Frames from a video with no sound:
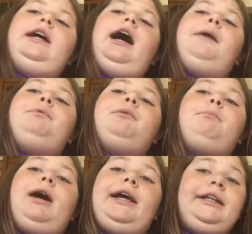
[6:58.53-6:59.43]
I
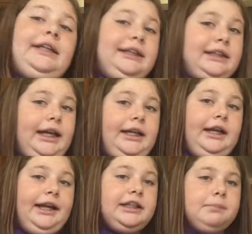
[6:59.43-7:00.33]
put mine inside
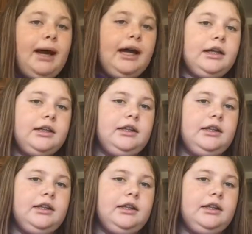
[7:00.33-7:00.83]
an ice pack